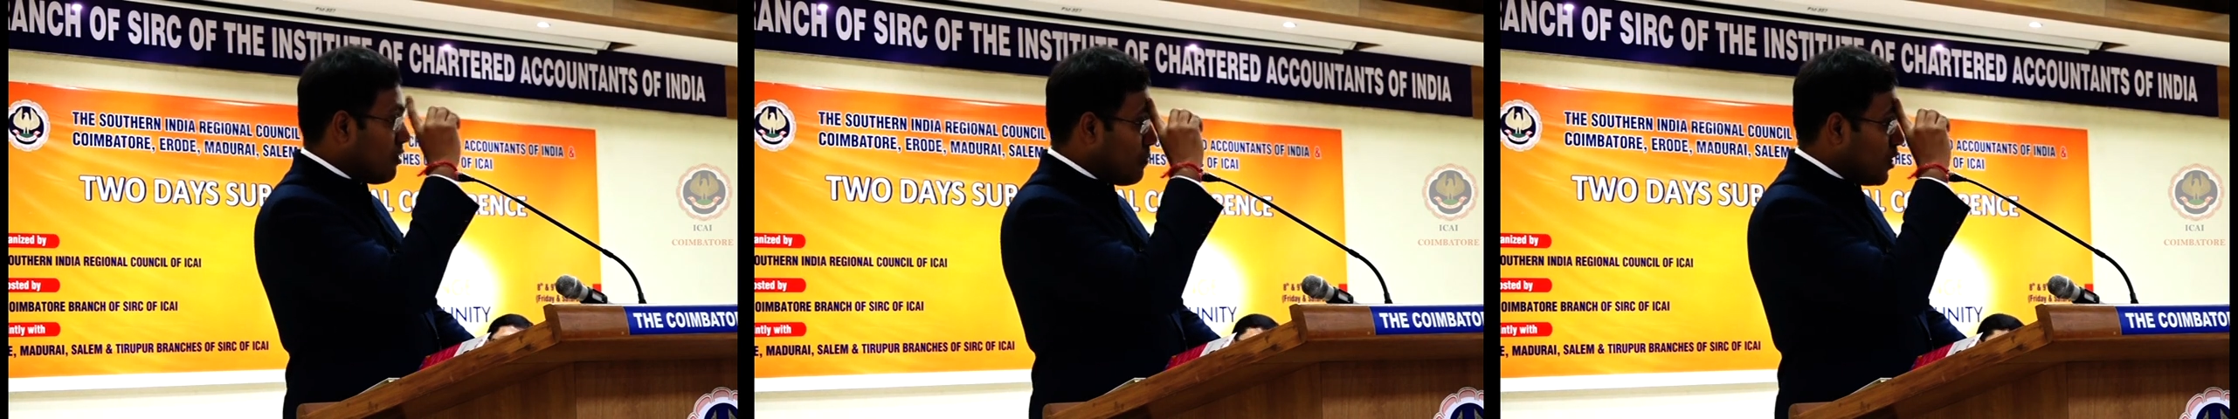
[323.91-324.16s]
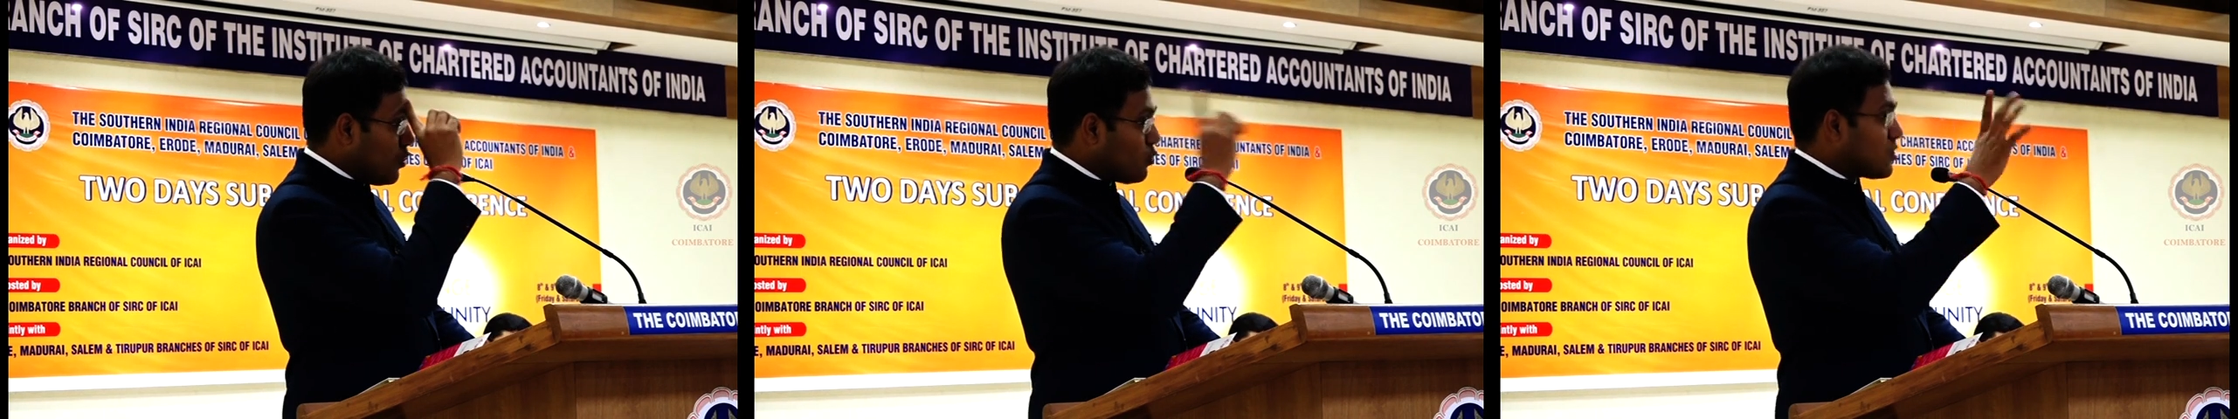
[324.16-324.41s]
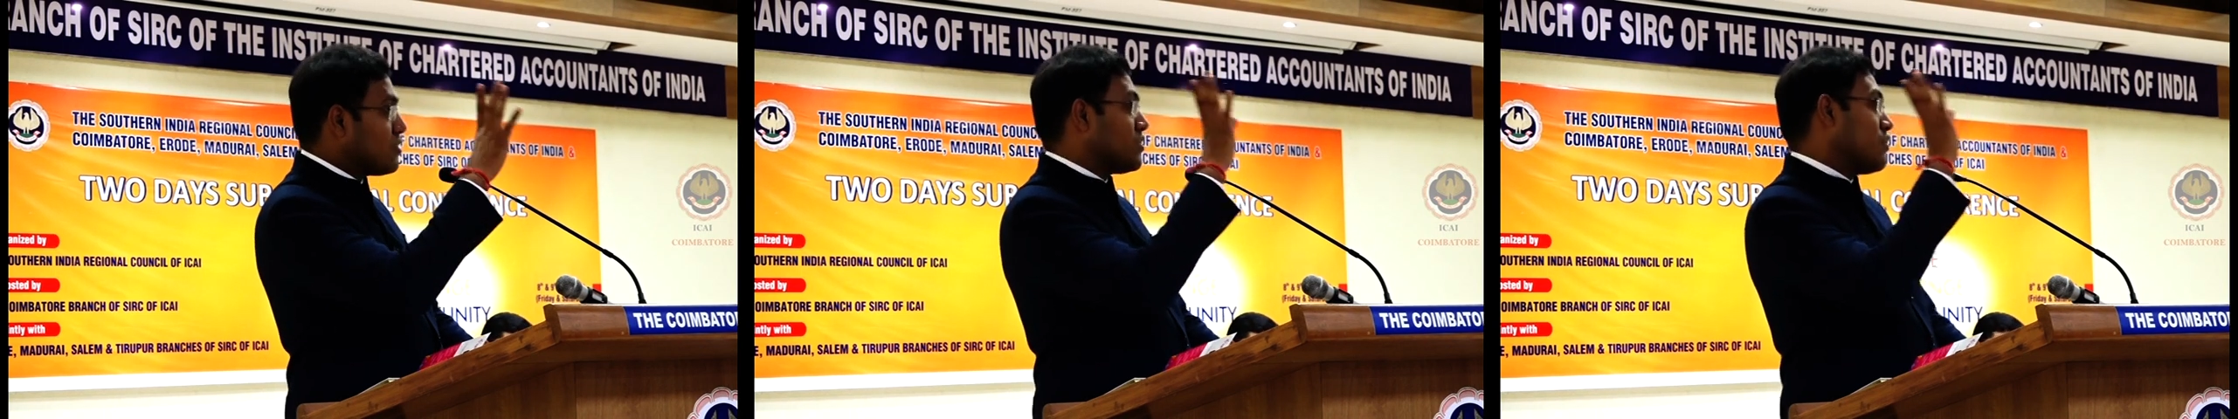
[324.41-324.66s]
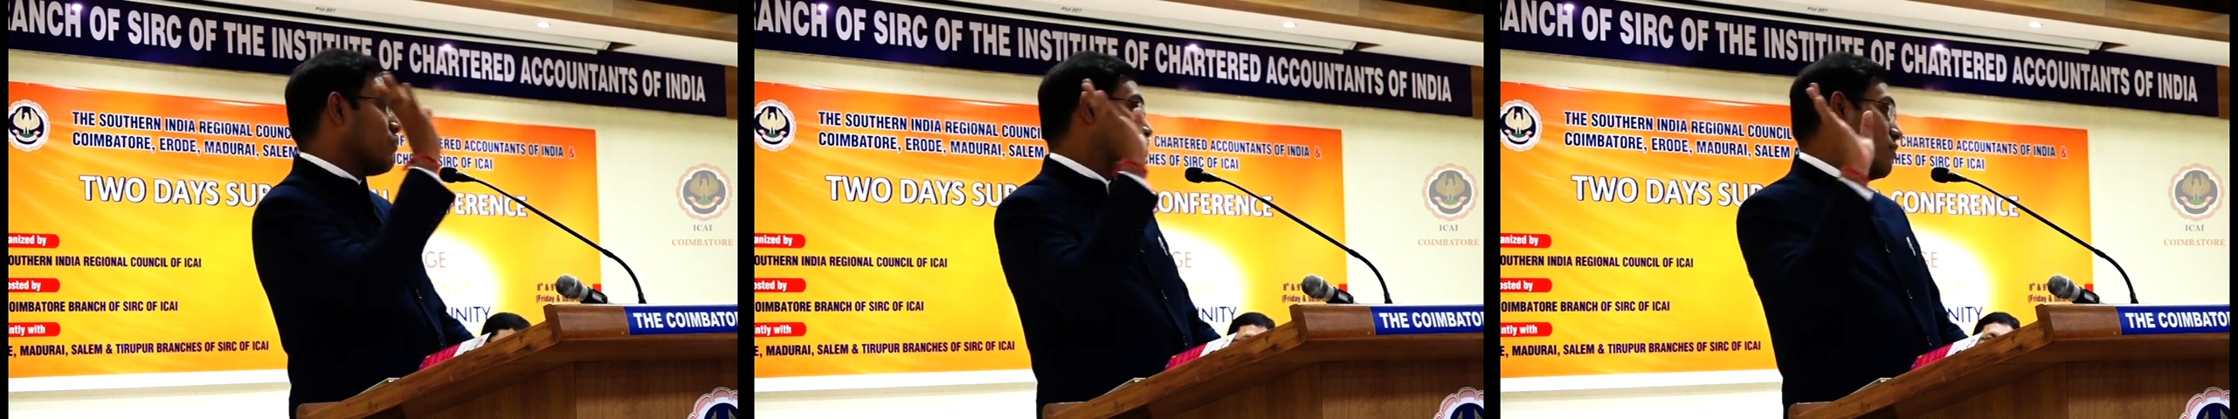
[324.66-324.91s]
You will be a nuisance
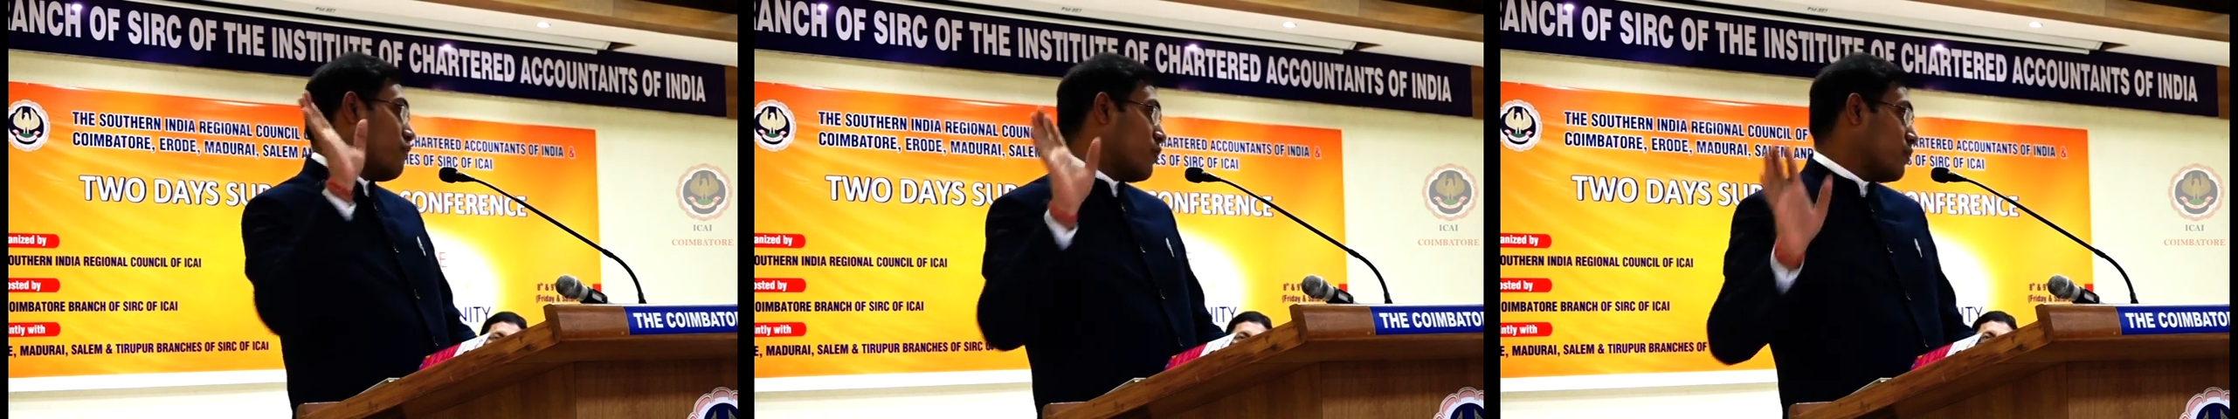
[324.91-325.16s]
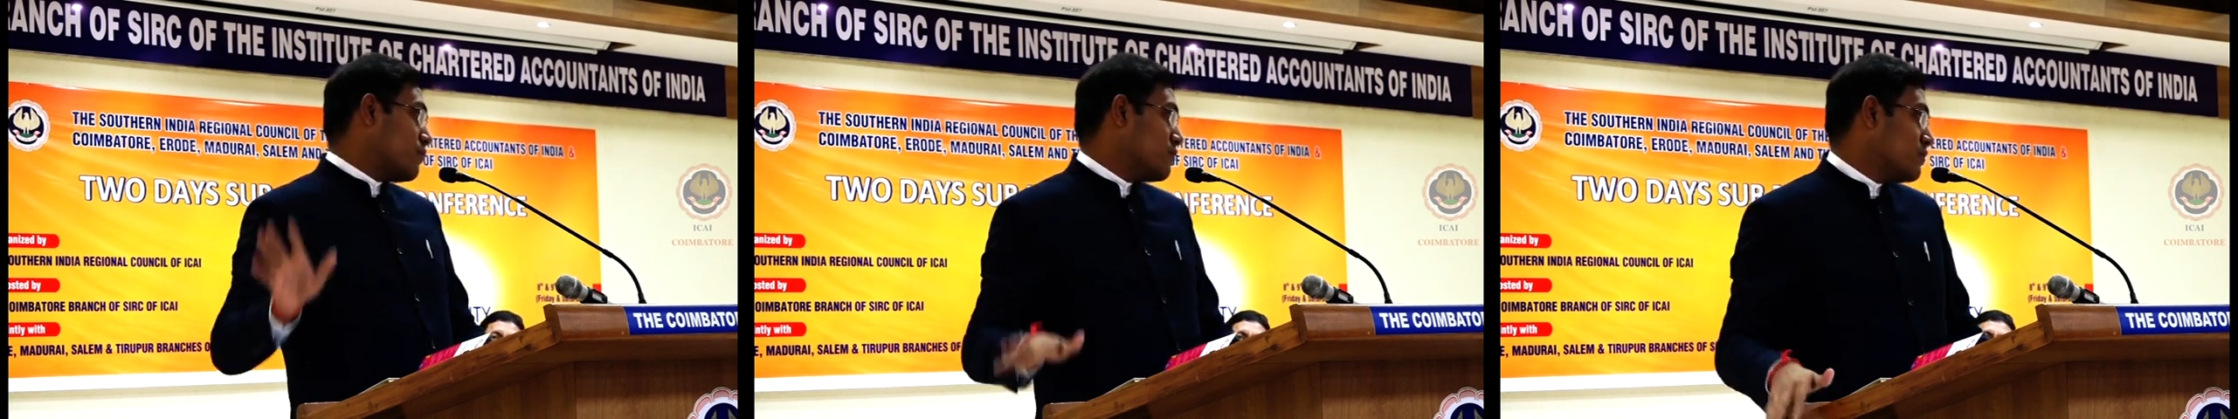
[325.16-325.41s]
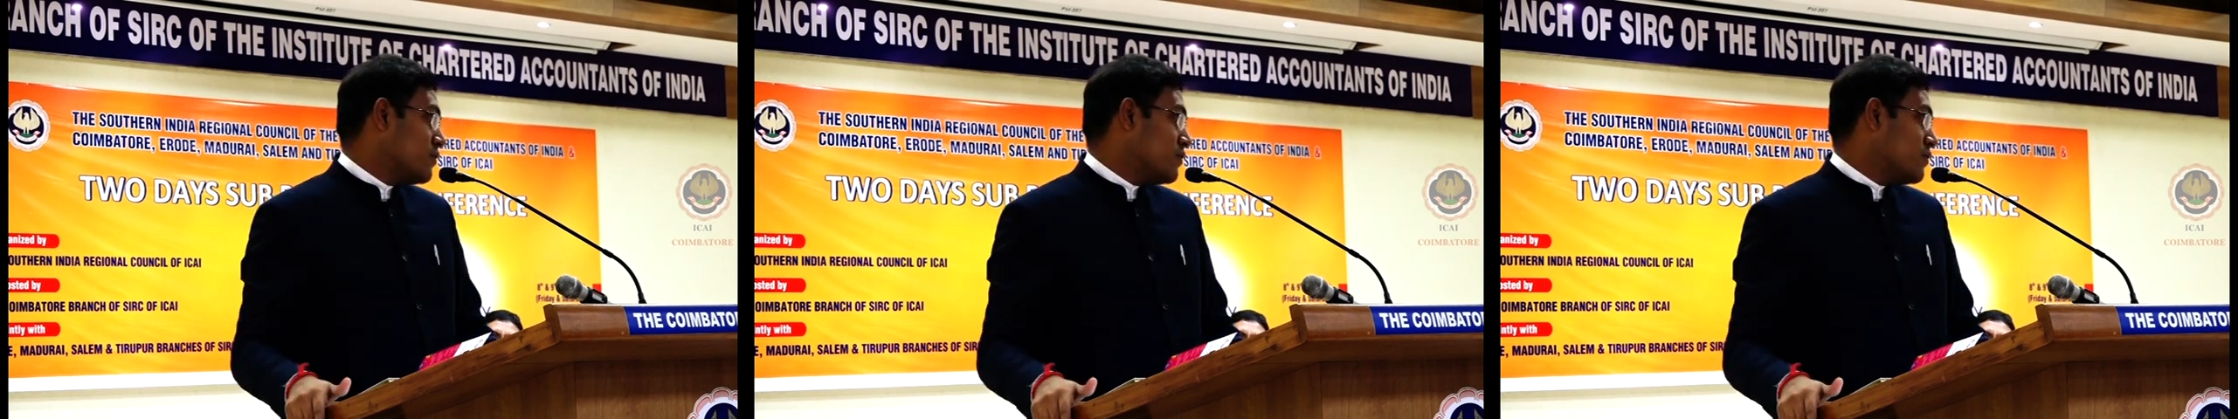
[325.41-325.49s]
in the future for you.